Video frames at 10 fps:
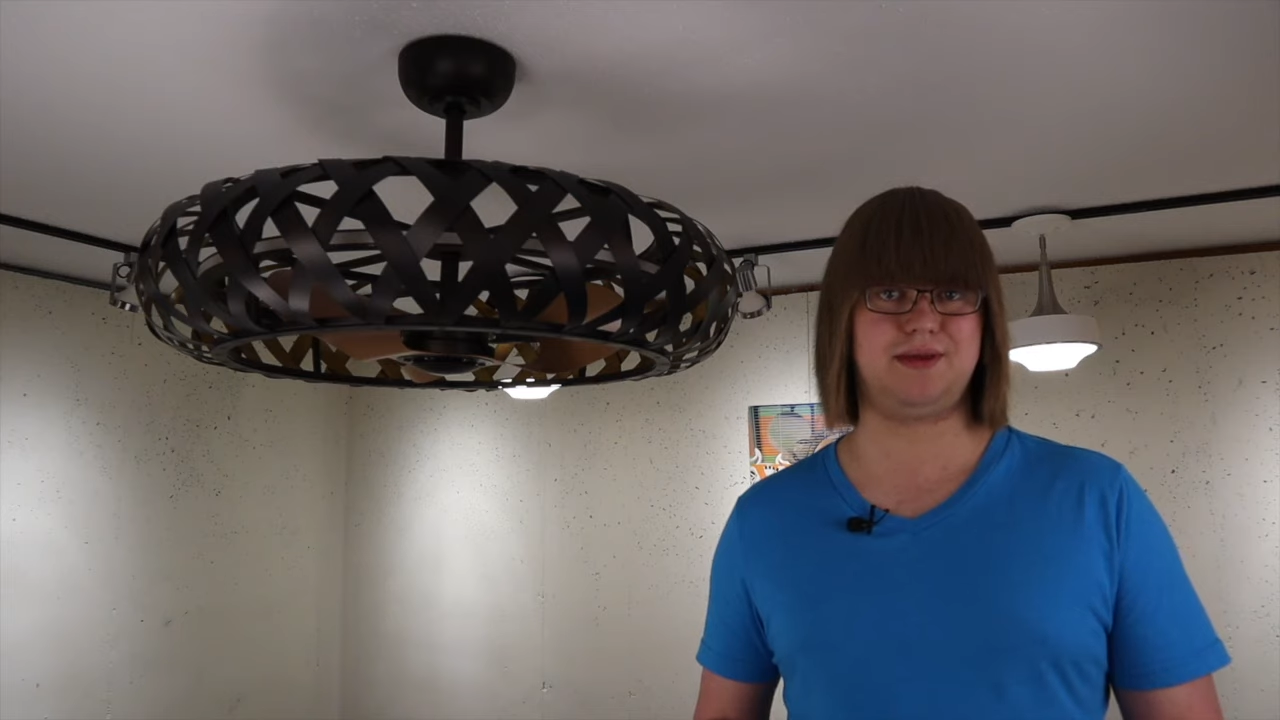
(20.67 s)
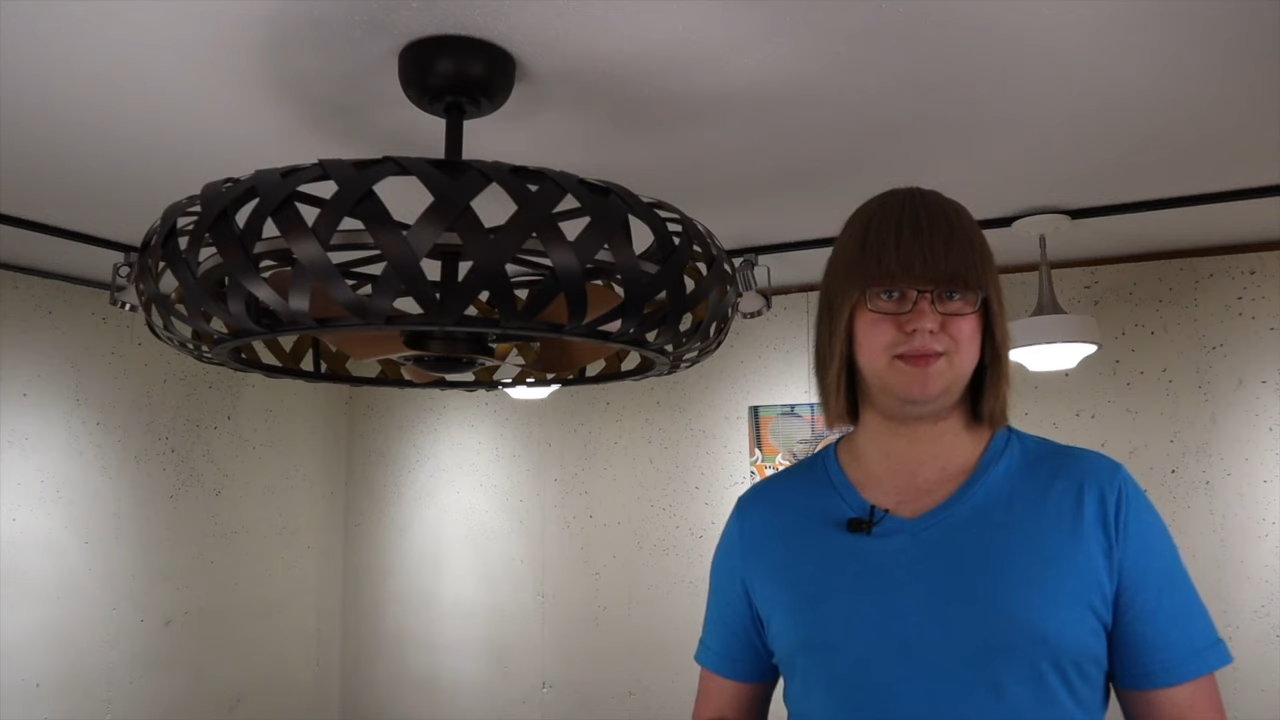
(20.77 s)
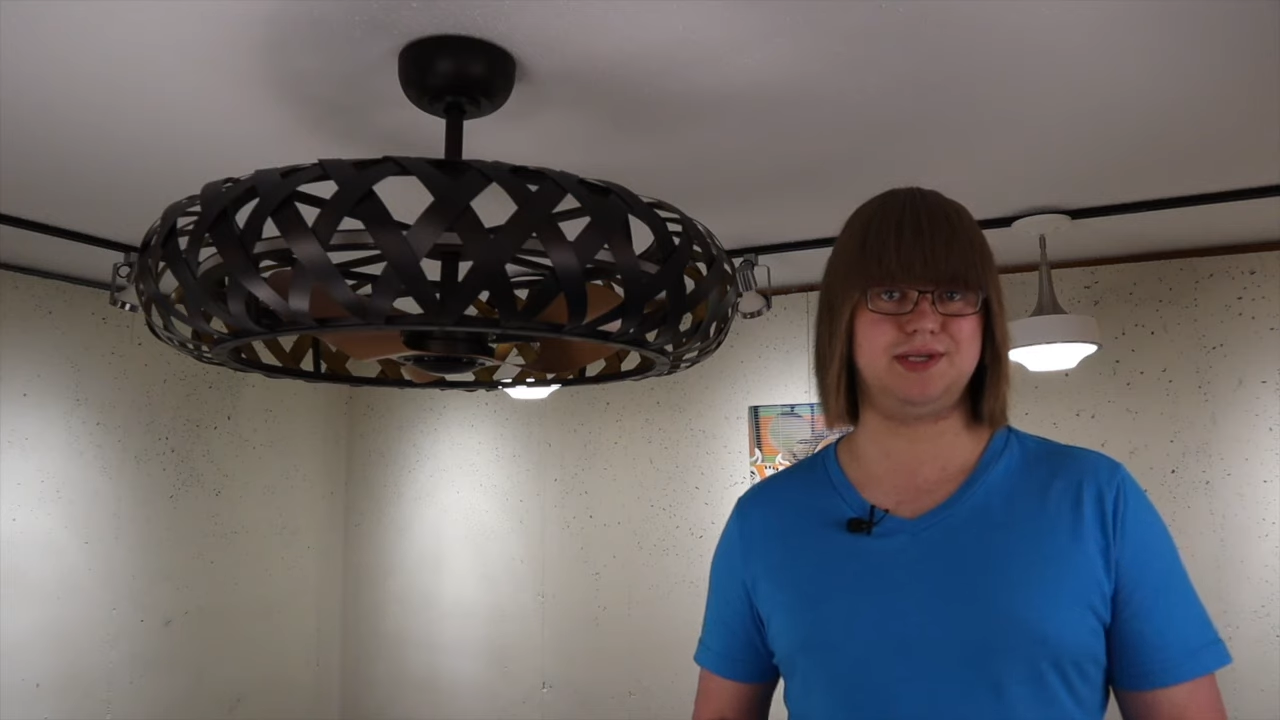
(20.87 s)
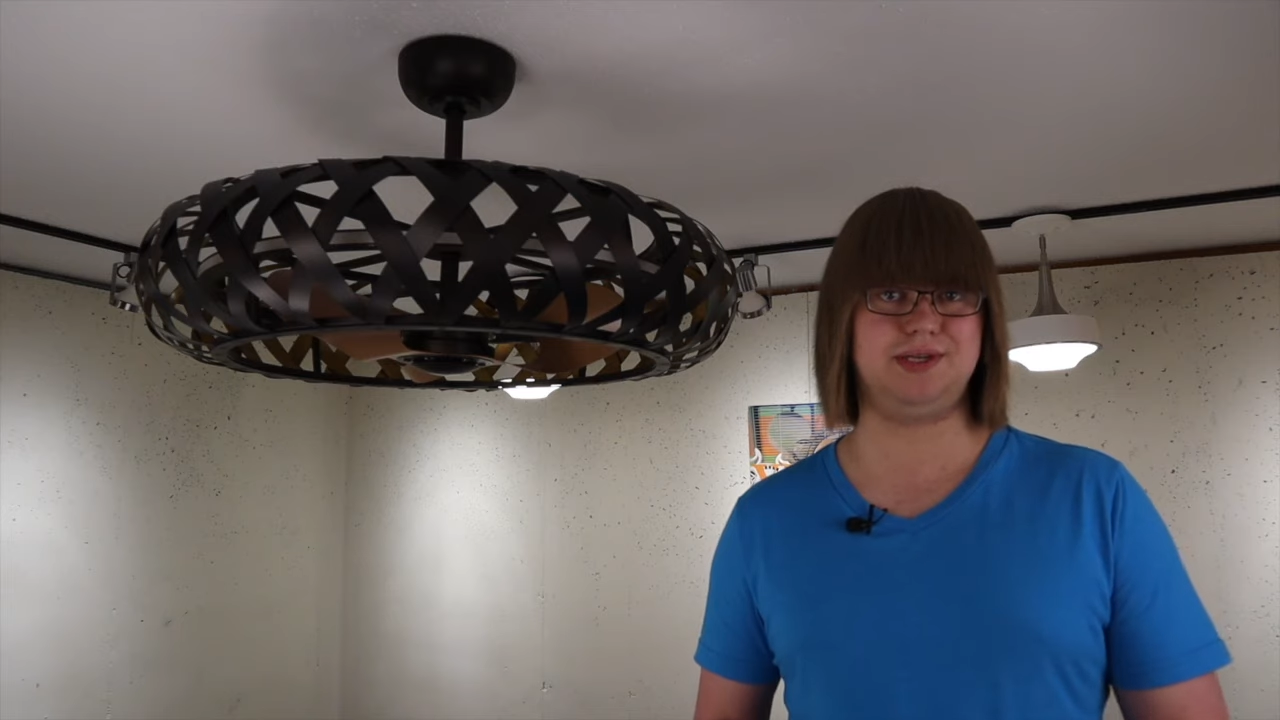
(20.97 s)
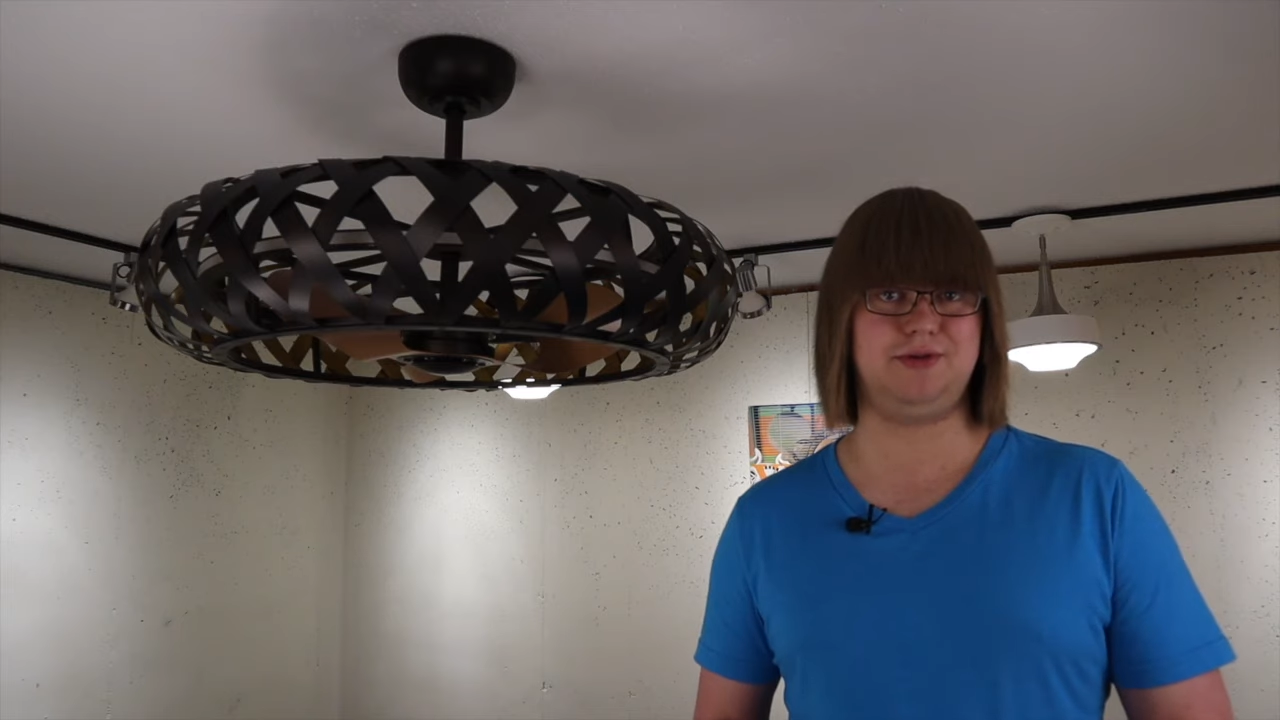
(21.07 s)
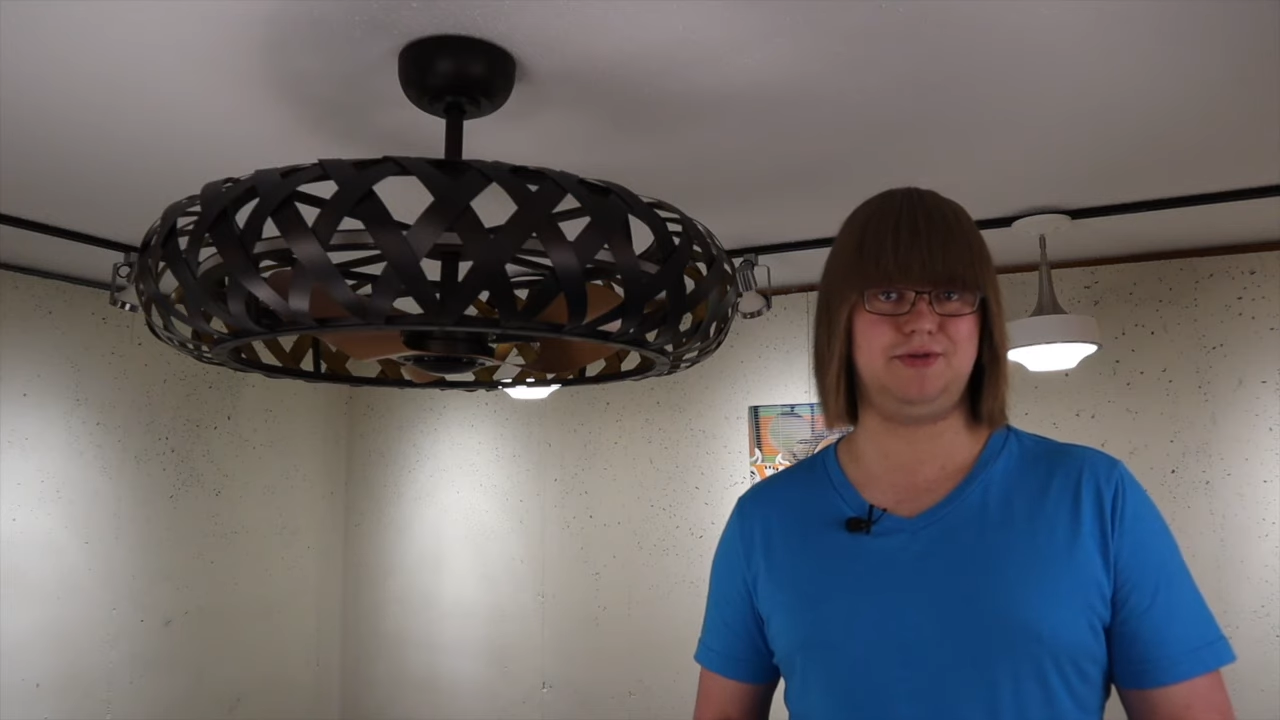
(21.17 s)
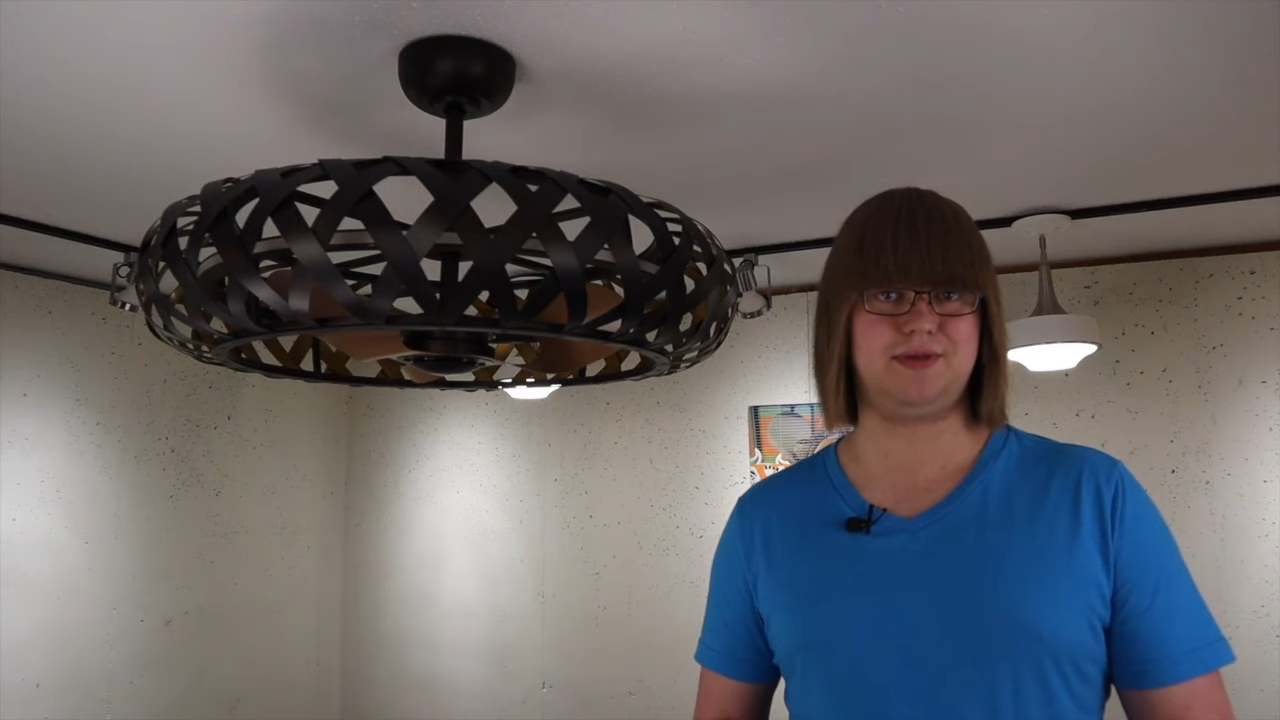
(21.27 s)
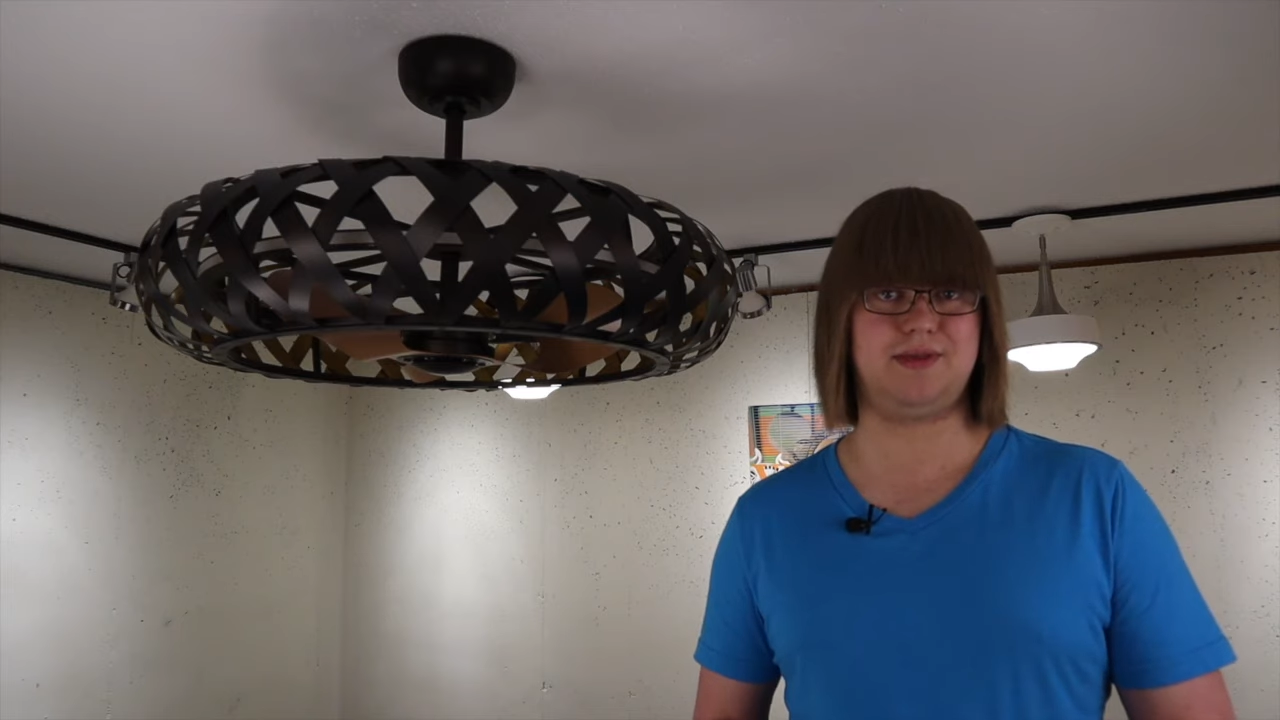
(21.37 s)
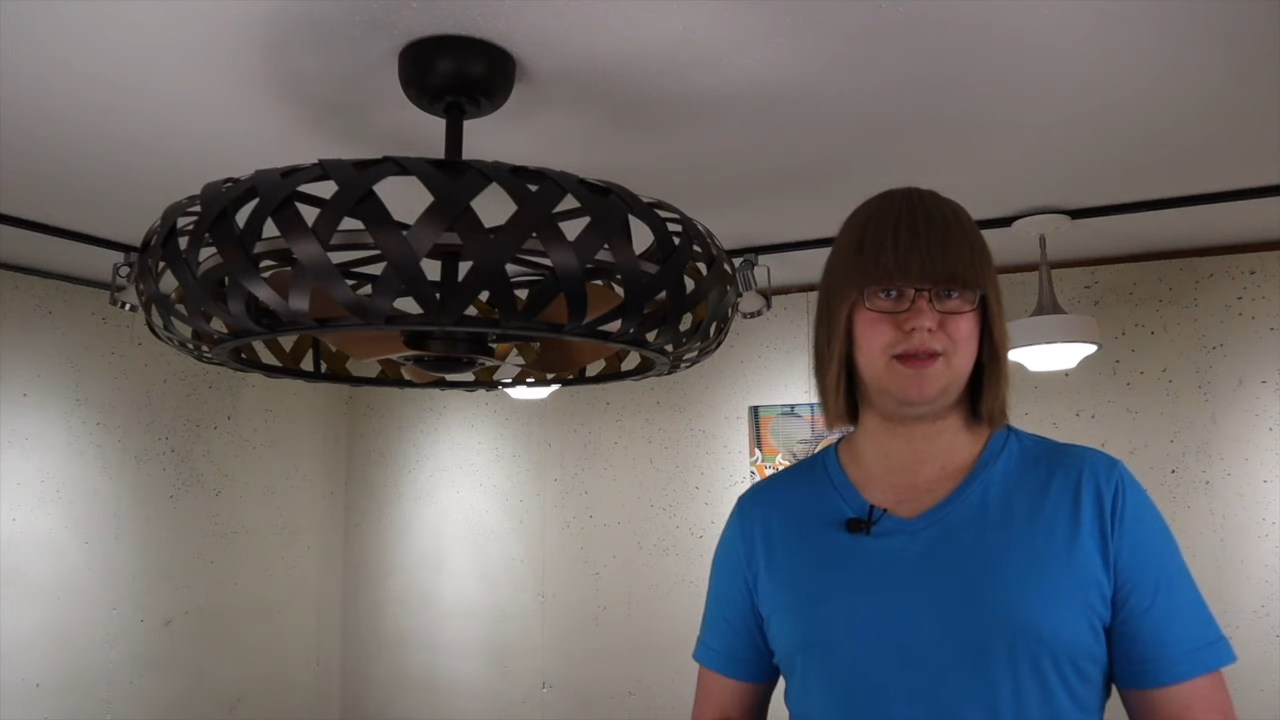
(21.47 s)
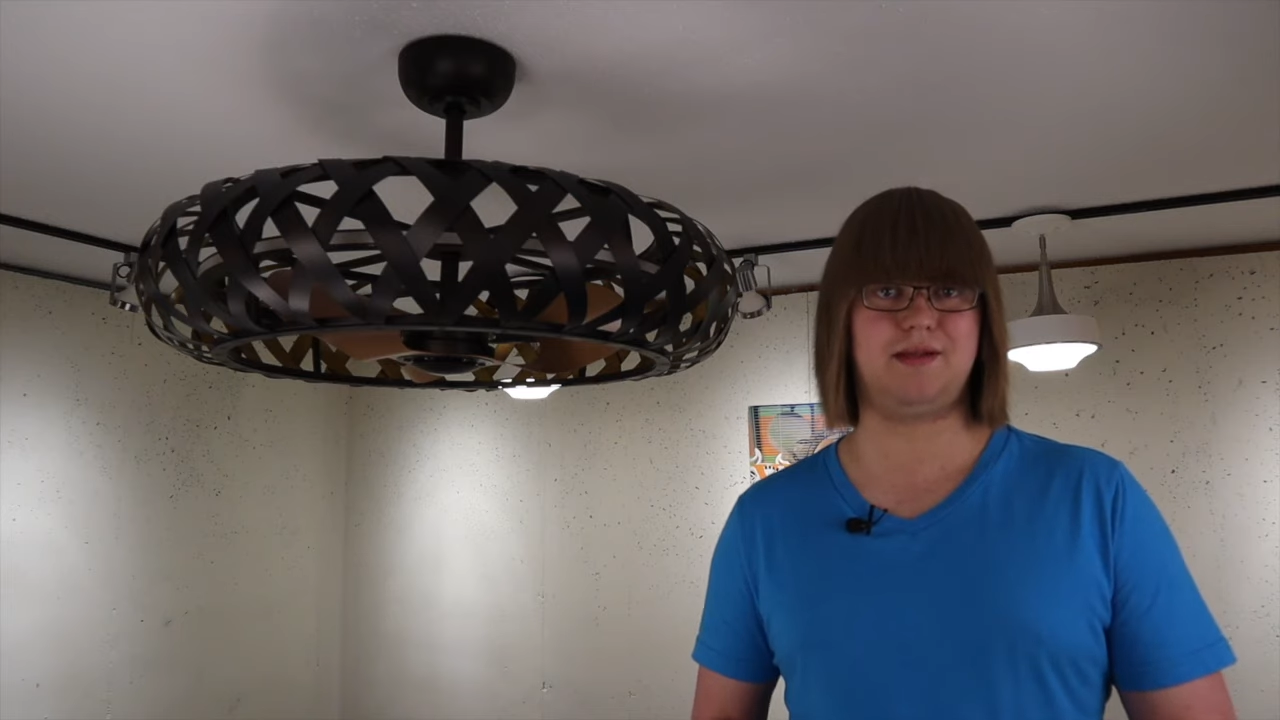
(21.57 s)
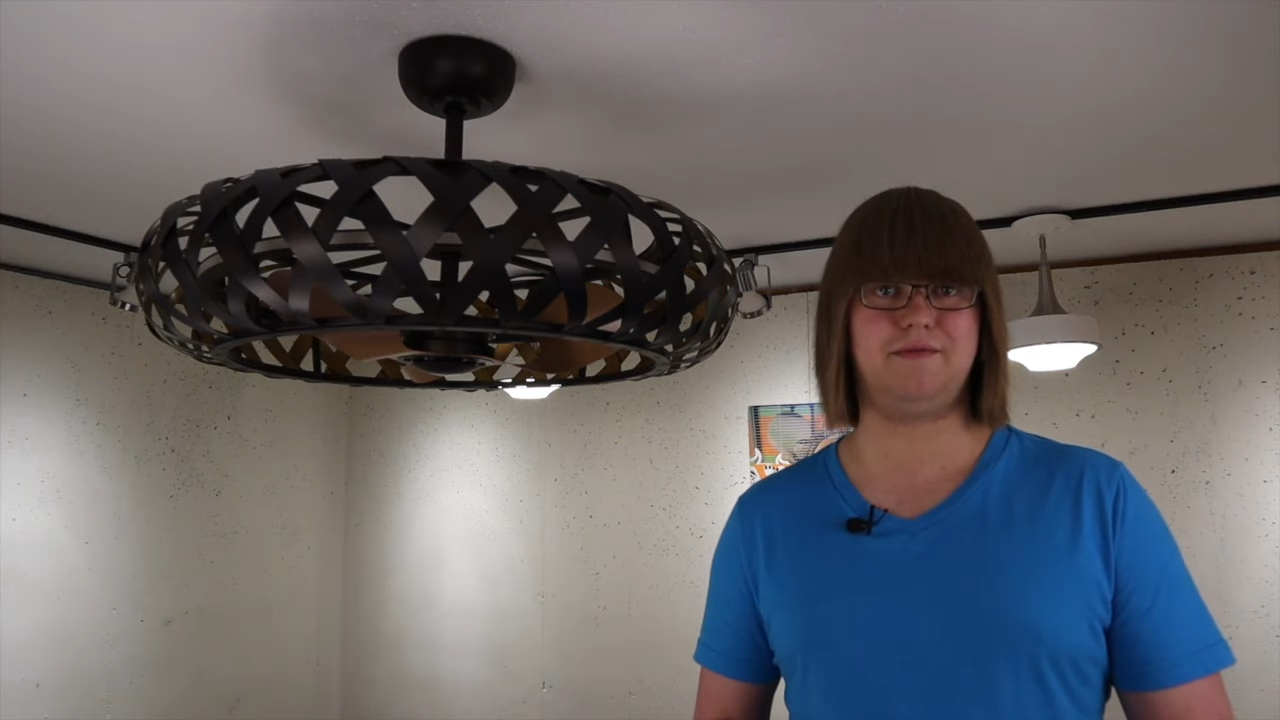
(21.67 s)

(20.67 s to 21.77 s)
them to you since